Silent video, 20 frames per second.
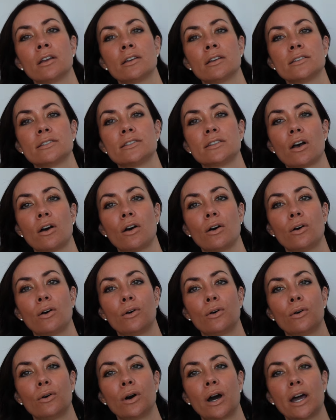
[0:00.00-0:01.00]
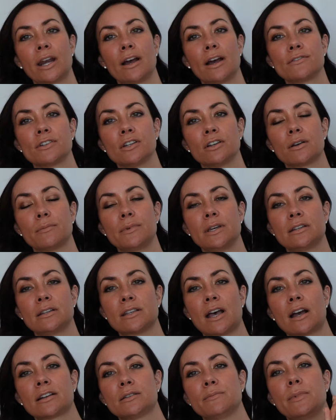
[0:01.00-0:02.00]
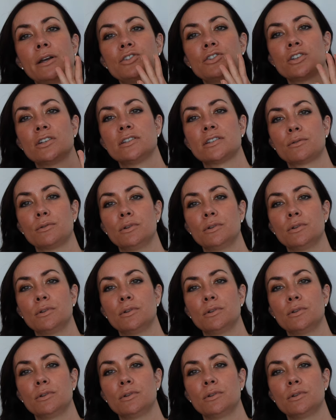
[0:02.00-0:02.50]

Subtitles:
So I'd have to look up the exact dimensions.